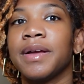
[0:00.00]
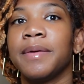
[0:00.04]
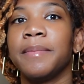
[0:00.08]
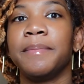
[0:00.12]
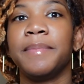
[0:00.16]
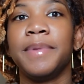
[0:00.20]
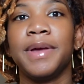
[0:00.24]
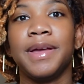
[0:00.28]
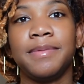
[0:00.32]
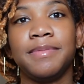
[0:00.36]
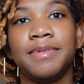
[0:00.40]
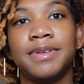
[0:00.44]

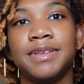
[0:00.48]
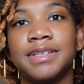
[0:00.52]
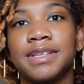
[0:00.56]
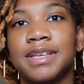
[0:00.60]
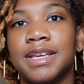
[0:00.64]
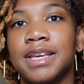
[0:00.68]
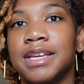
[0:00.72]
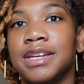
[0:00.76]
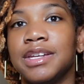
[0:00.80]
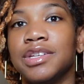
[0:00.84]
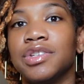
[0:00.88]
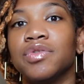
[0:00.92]
baby
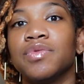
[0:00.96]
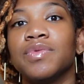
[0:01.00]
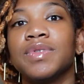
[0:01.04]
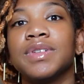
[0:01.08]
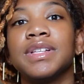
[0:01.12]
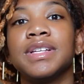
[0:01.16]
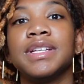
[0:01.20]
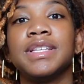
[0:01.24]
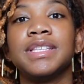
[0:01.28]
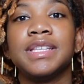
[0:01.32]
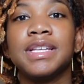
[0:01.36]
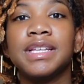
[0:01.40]
skin is
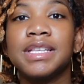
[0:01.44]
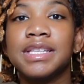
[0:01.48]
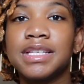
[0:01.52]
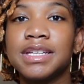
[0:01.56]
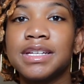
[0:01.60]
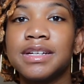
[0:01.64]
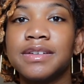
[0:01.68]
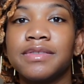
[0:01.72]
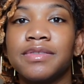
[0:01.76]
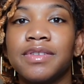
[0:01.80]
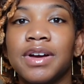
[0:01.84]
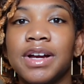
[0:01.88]
really
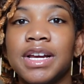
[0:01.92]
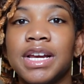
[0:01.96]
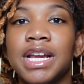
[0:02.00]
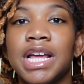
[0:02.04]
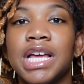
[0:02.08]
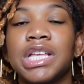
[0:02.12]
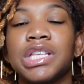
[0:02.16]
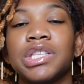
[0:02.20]
sensitive right now,